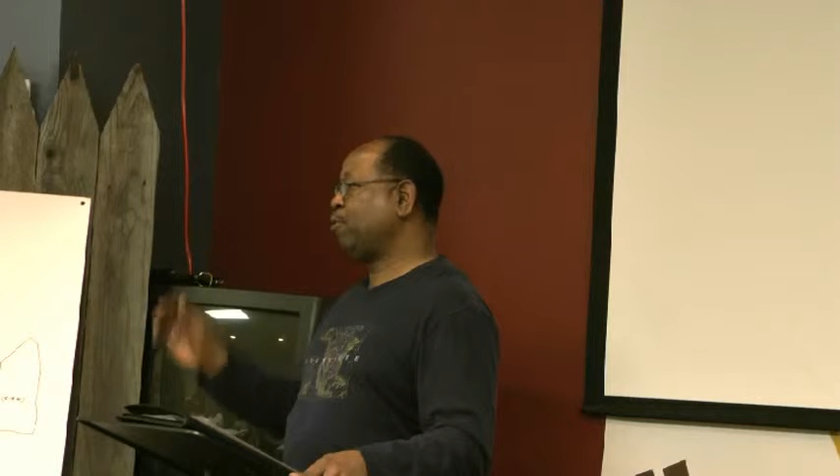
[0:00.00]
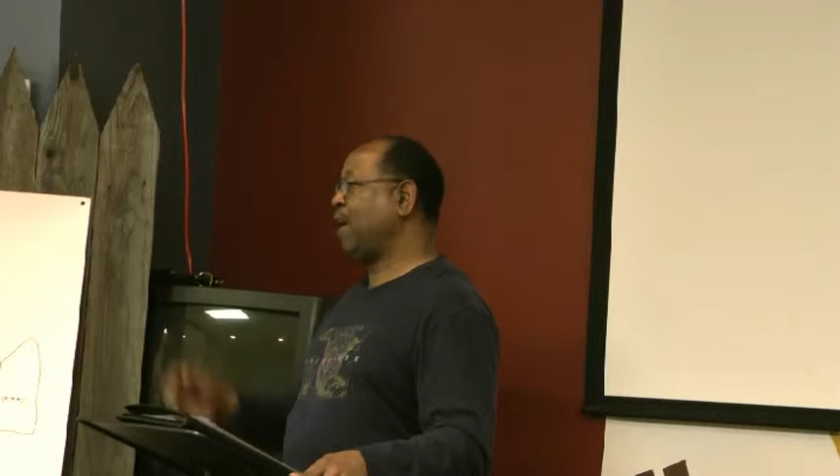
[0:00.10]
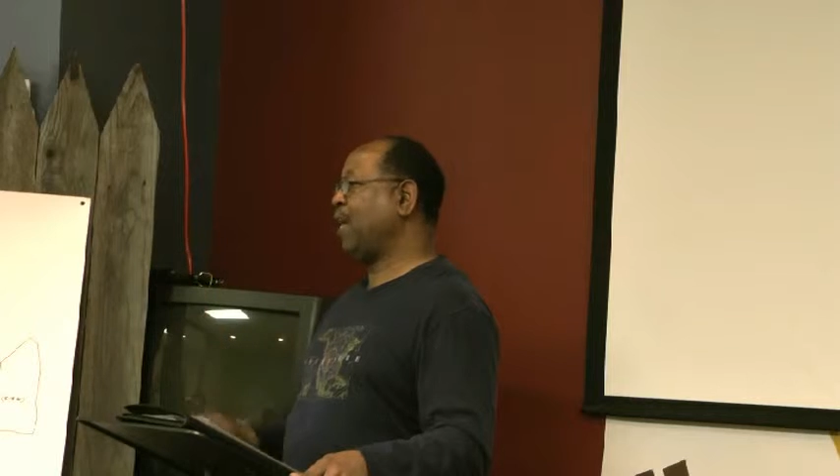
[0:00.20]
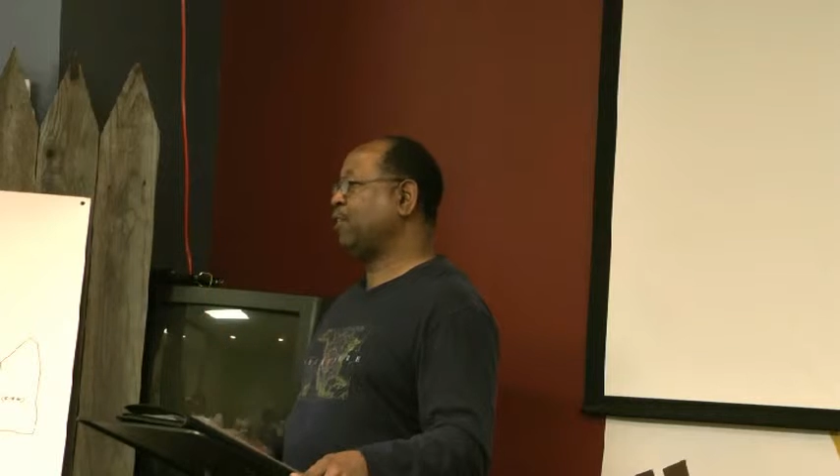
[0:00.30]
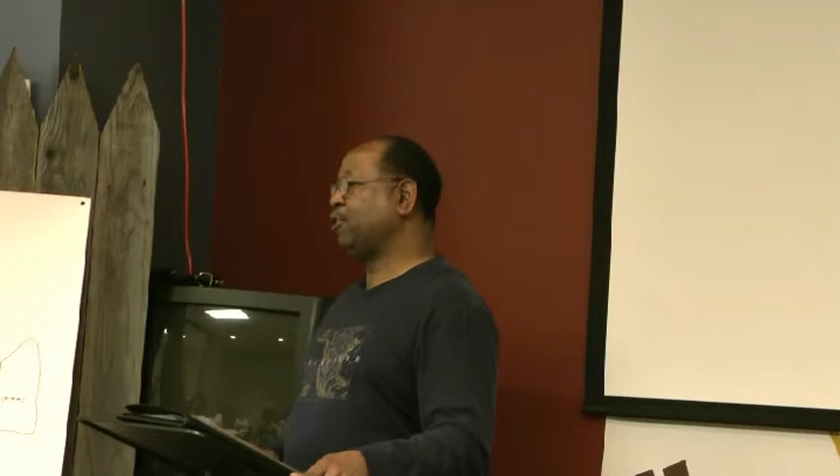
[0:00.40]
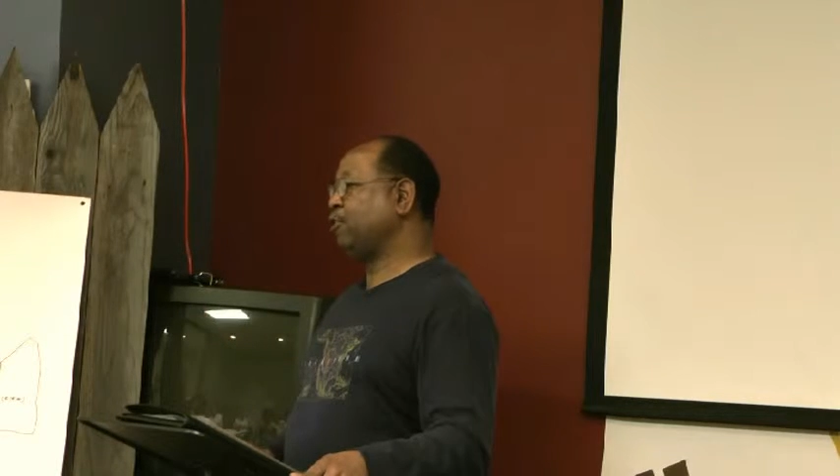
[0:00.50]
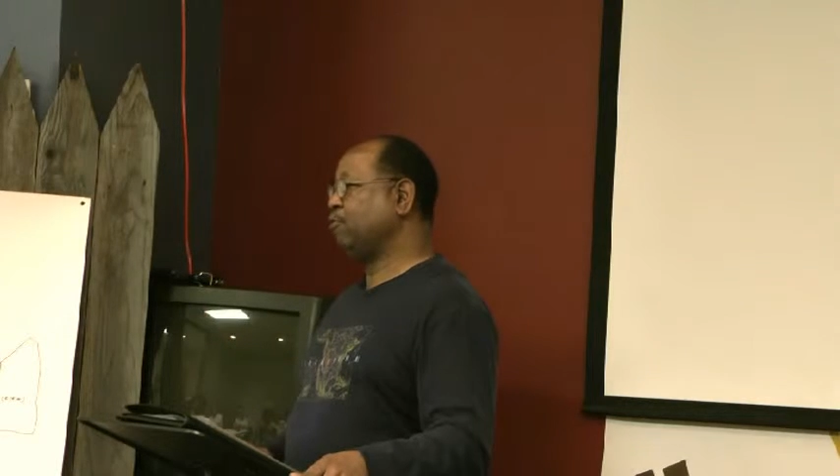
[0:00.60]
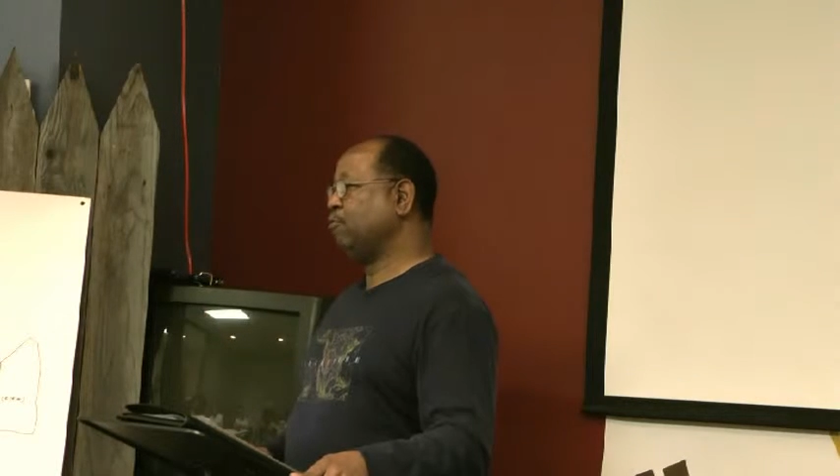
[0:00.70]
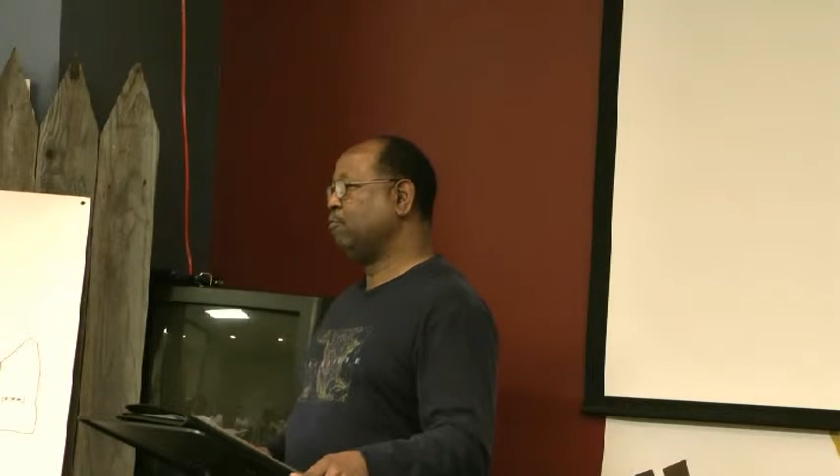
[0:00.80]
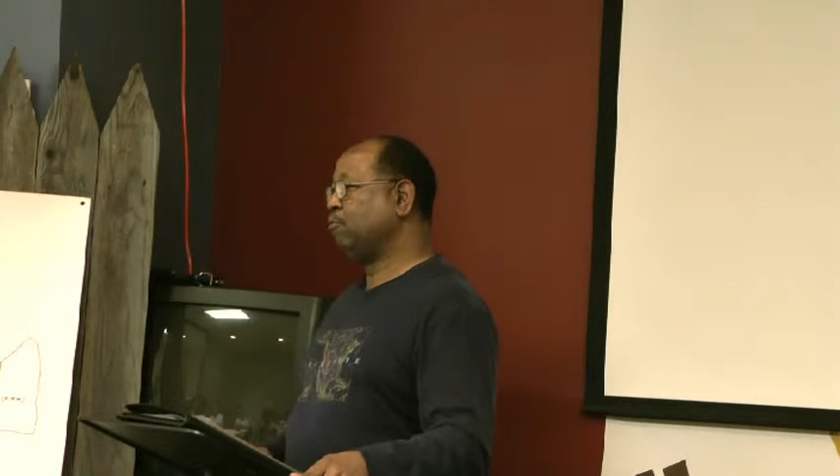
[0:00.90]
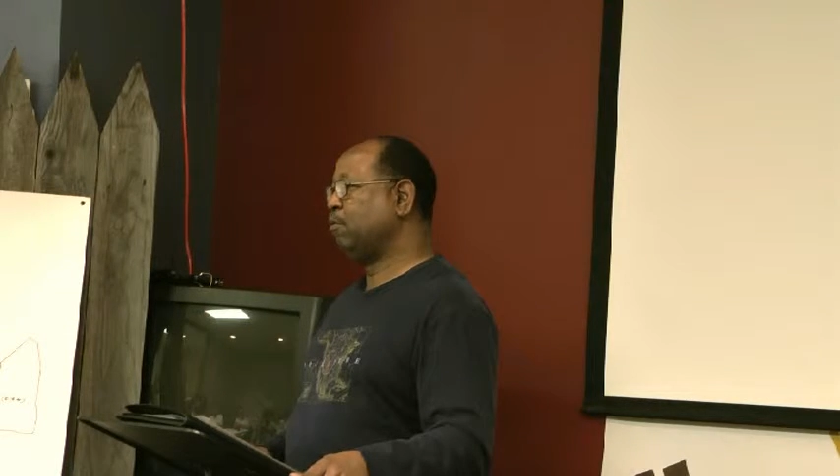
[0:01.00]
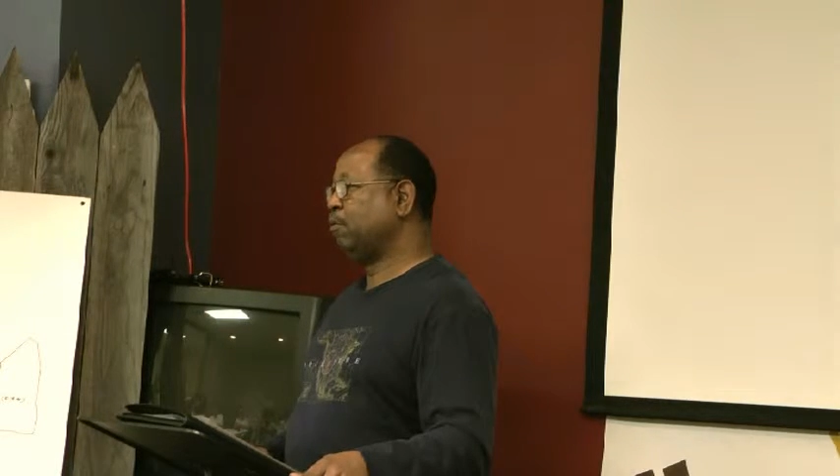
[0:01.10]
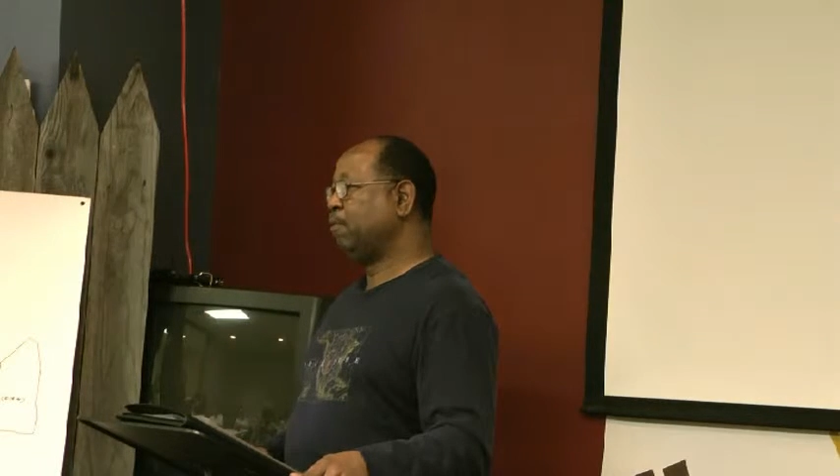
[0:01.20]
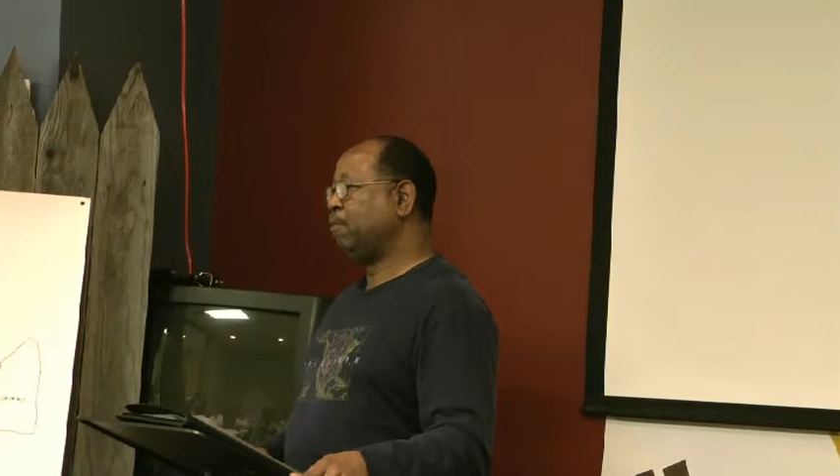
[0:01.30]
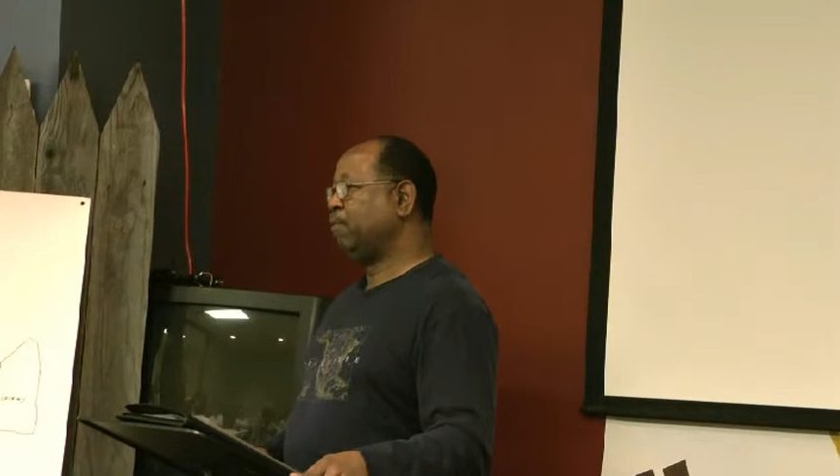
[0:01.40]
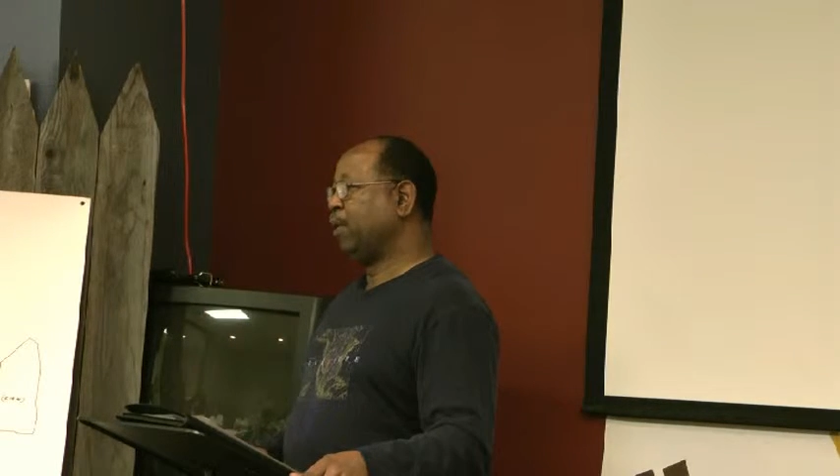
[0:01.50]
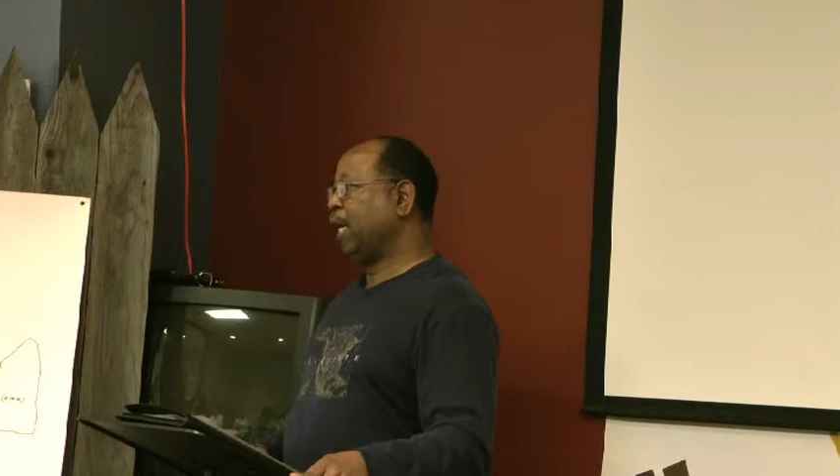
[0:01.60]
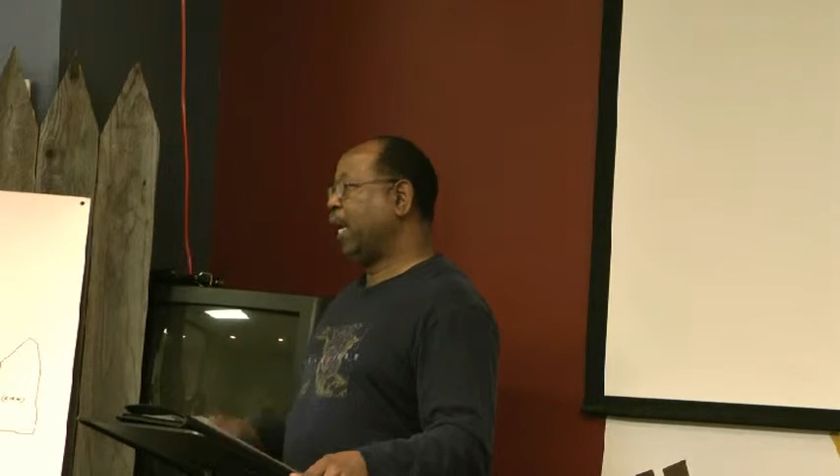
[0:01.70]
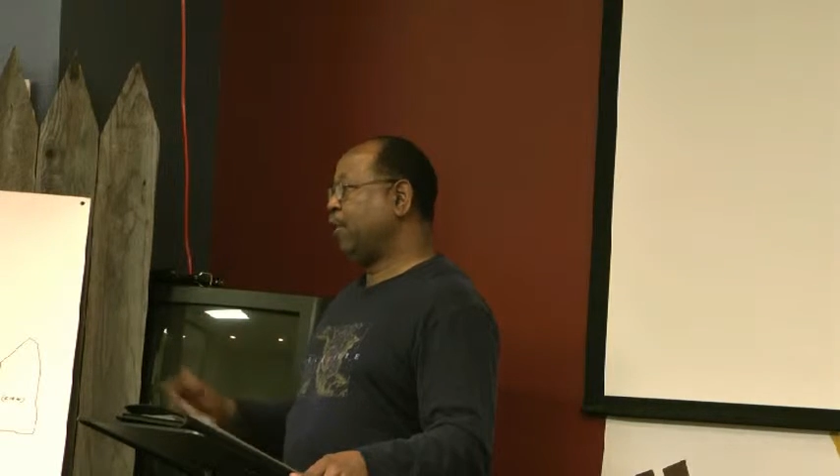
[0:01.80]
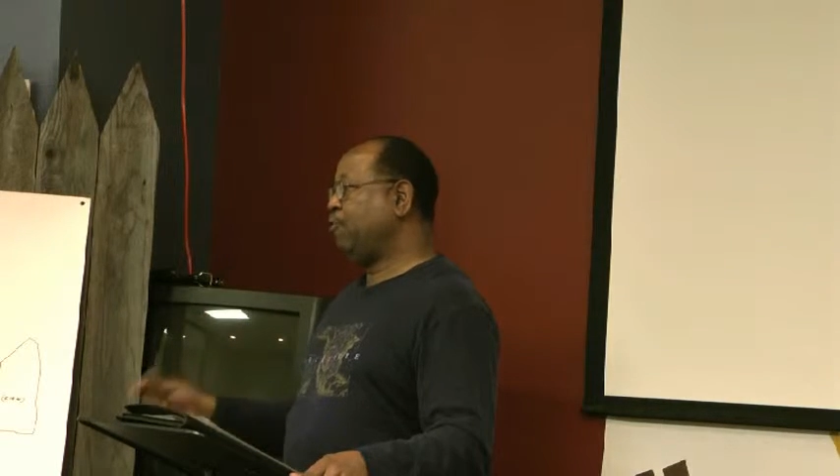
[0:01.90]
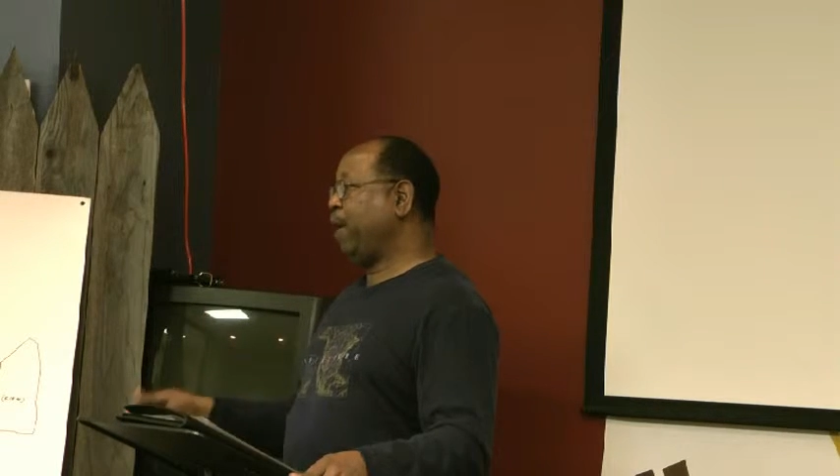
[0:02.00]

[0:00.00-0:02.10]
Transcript: through high school. And